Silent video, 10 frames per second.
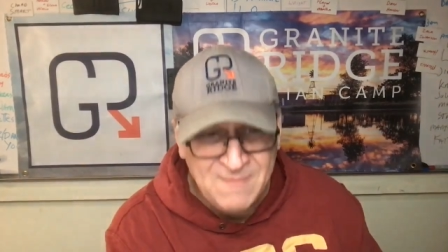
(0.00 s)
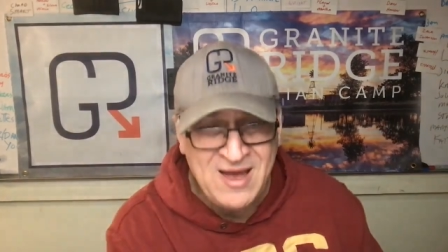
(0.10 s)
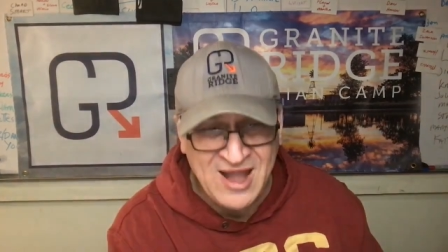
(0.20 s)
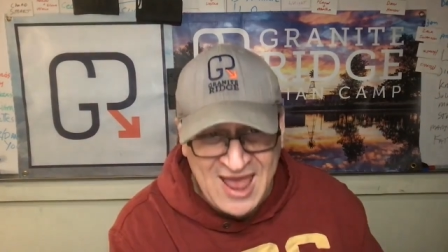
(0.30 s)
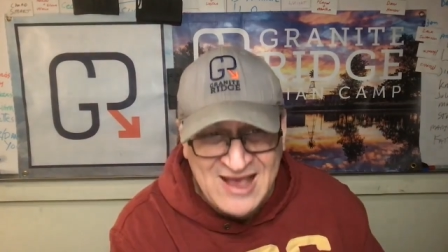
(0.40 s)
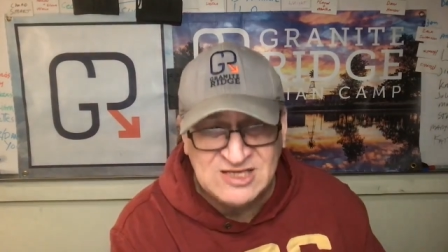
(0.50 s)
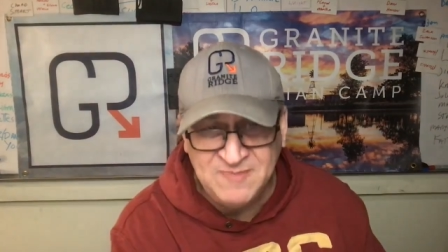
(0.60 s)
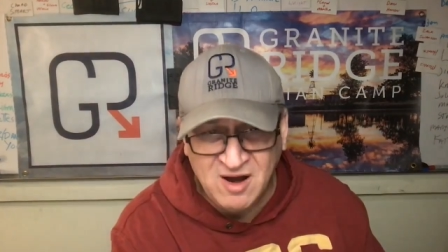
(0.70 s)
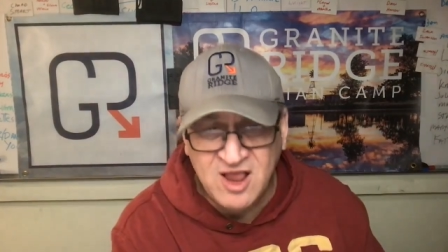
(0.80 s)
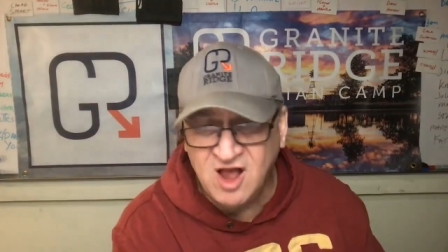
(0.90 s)
about
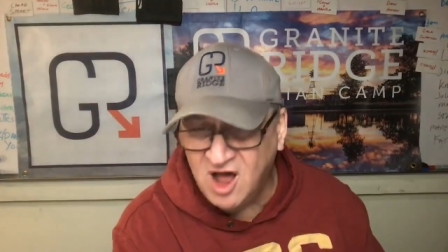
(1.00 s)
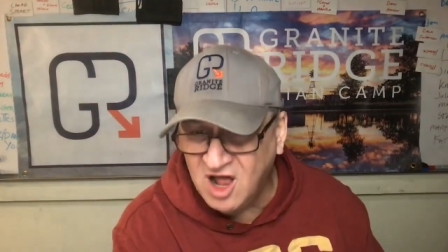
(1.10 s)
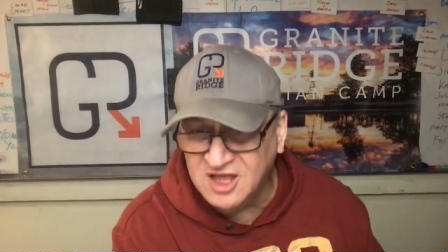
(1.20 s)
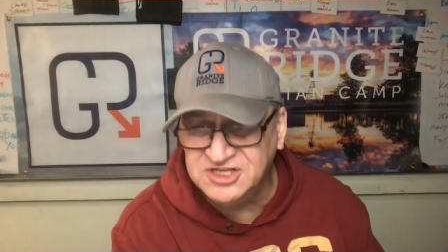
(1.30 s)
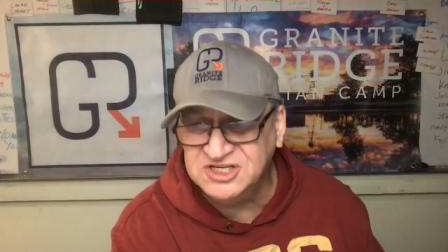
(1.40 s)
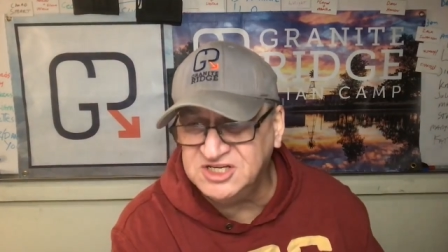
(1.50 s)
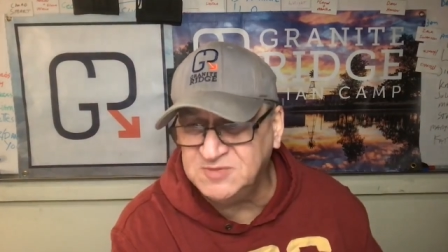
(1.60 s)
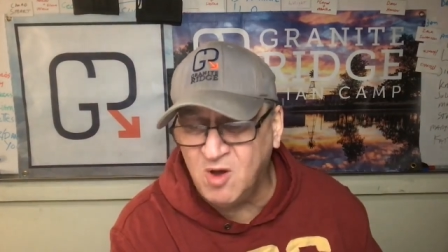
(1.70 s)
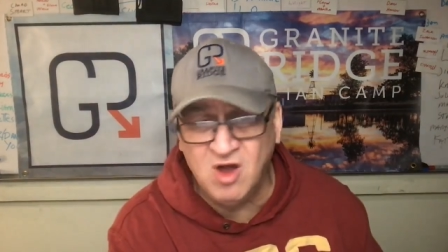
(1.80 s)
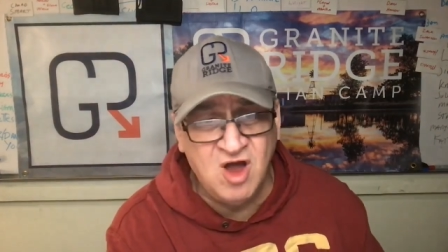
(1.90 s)
Asbury College. It's a
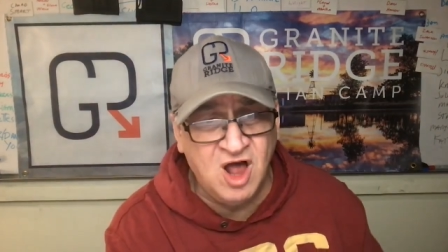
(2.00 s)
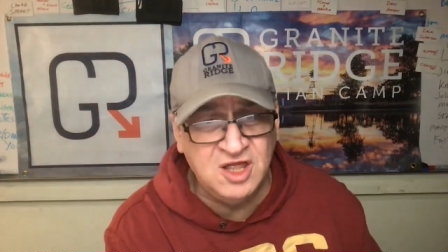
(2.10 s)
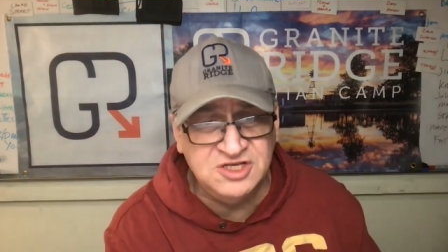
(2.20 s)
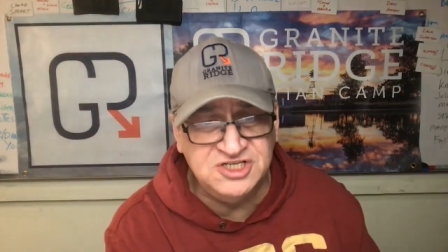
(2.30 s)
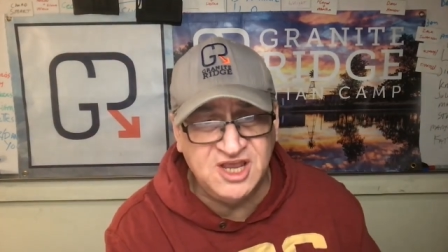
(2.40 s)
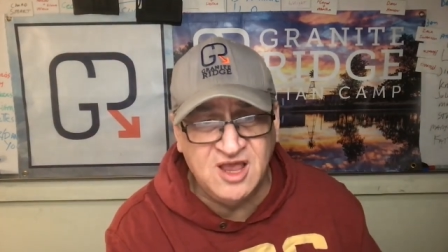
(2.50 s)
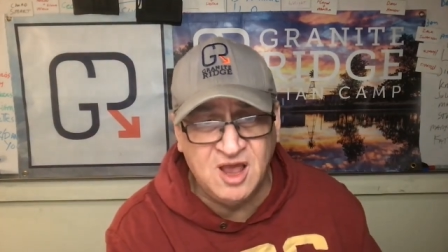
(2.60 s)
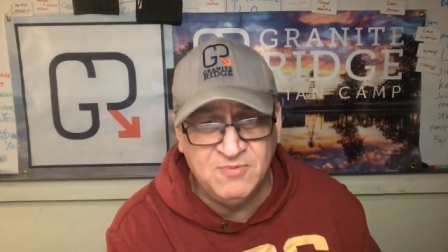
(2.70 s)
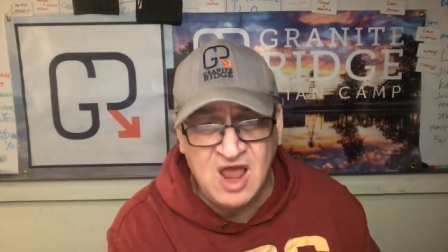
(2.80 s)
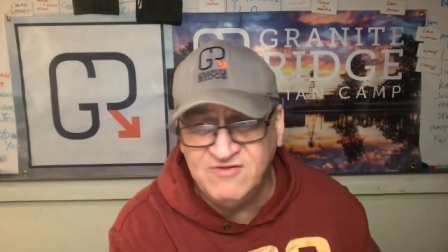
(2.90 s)
small college,
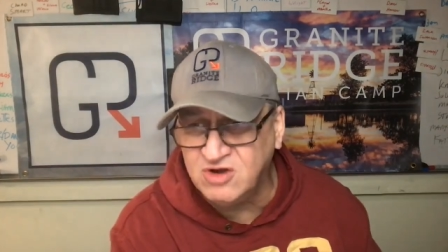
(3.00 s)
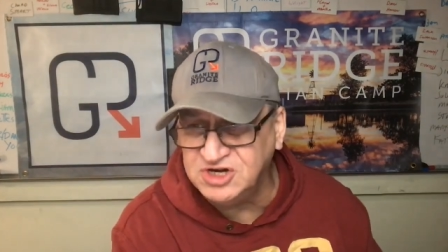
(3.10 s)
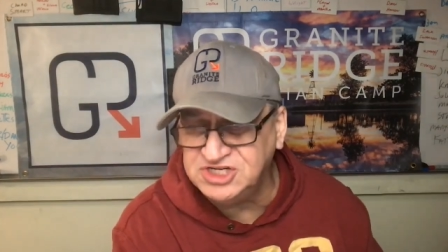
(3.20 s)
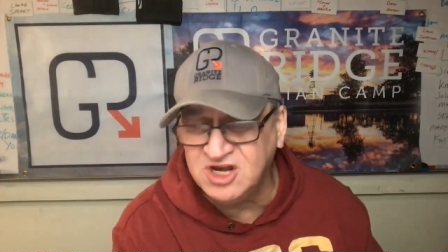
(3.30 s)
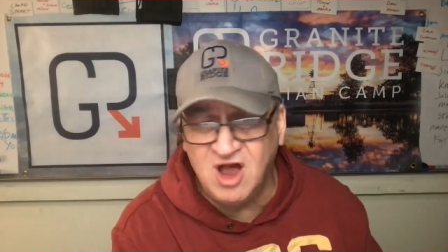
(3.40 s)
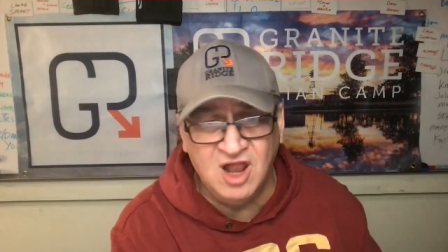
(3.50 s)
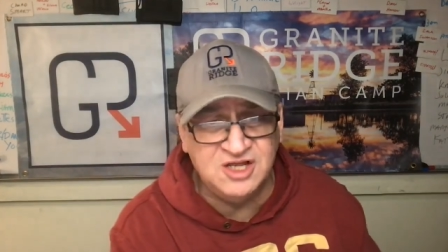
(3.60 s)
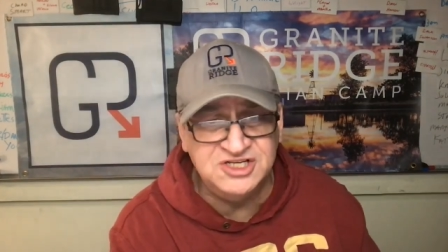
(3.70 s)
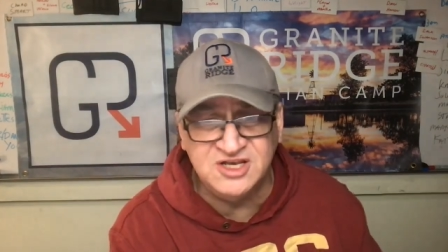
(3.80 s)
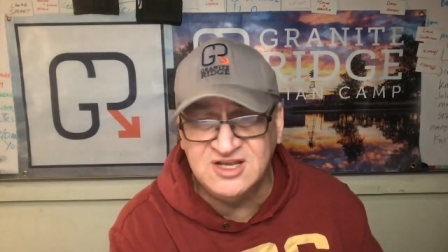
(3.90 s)
uh, private Christian
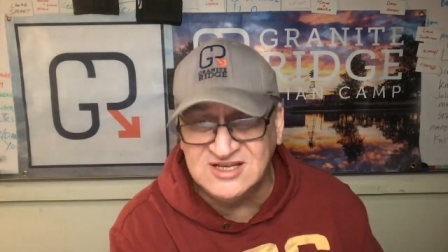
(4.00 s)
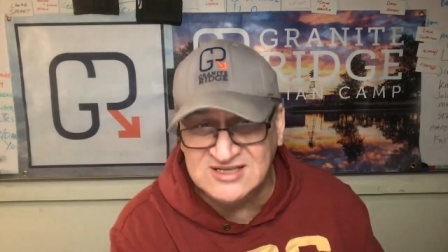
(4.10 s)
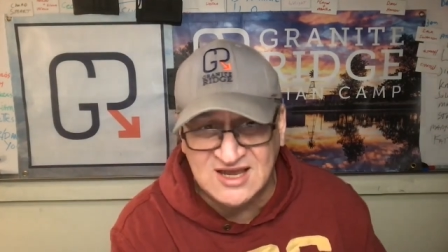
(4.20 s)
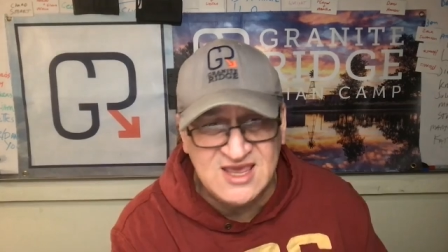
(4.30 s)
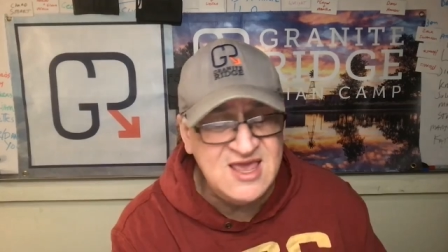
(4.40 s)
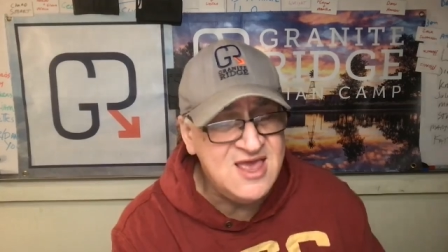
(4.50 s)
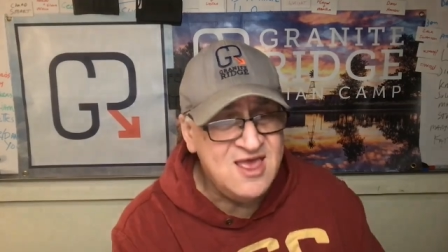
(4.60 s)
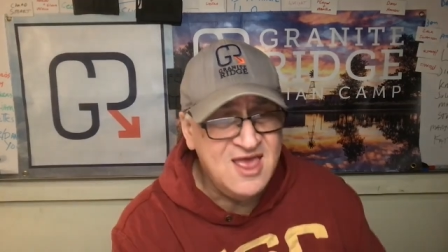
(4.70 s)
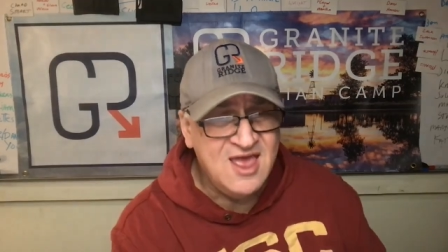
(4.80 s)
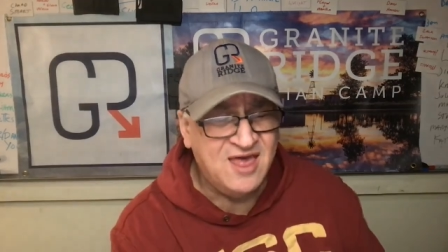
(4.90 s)
college in Kentucky
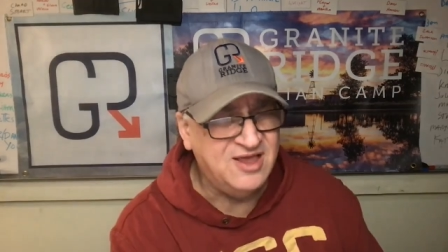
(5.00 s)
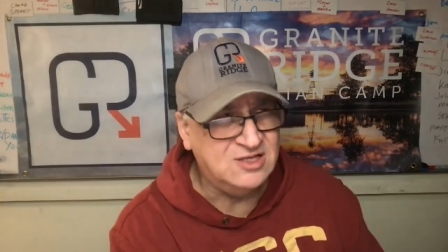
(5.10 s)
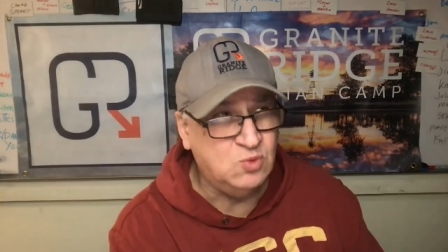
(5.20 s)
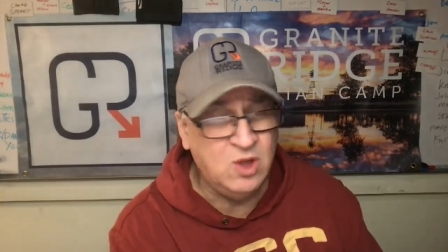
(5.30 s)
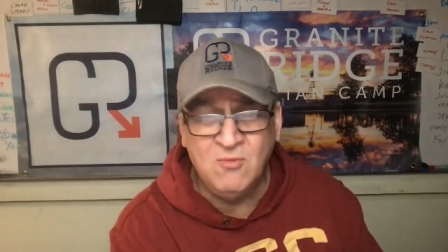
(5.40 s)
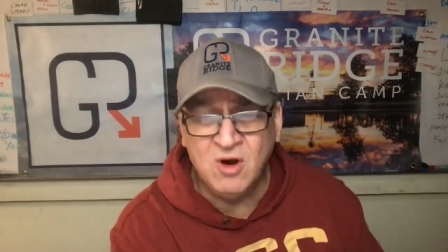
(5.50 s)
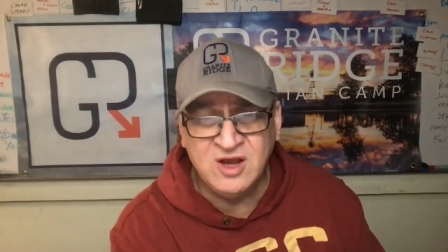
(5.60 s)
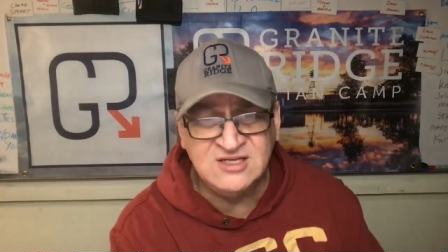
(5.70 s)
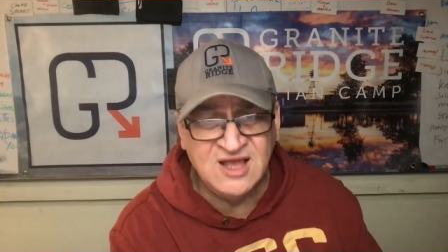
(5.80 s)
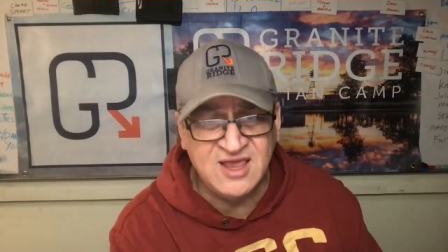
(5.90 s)
think it's Wilmore,
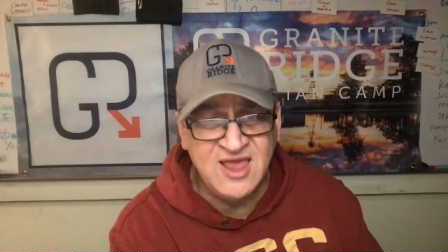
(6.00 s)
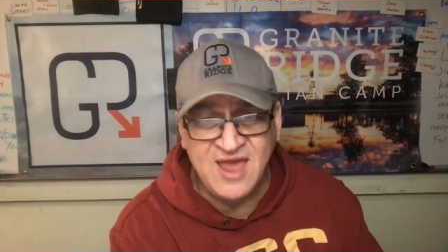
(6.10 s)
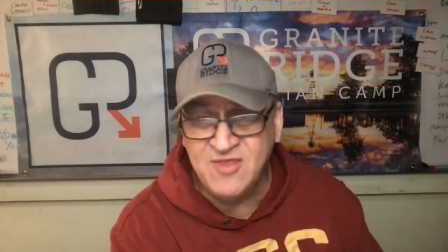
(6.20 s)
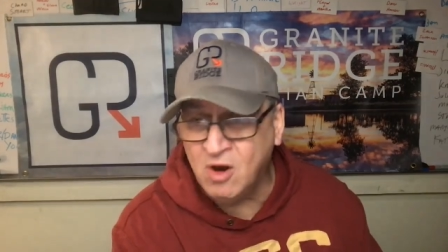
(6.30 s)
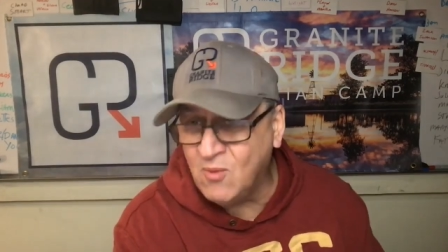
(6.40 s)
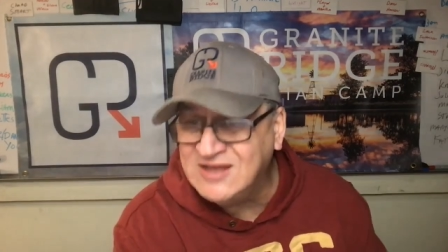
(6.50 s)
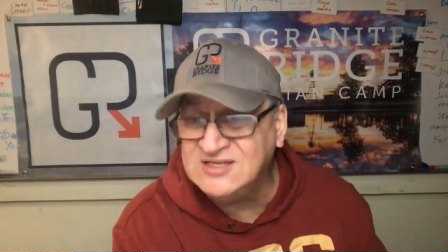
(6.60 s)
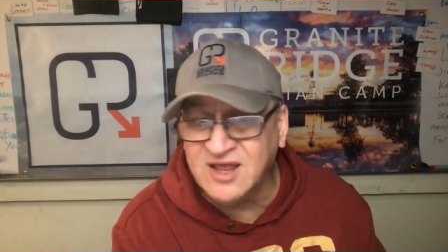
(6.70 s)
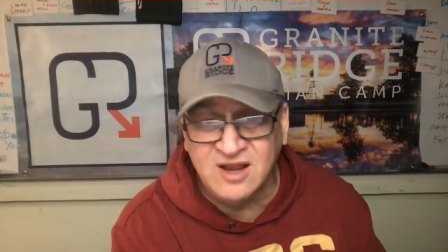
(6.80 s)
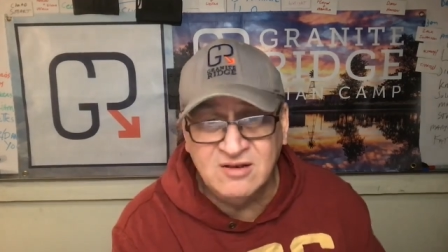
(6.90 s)
Kentucky, and they're
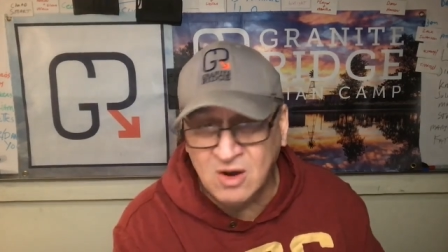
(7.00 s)
Wesleyan.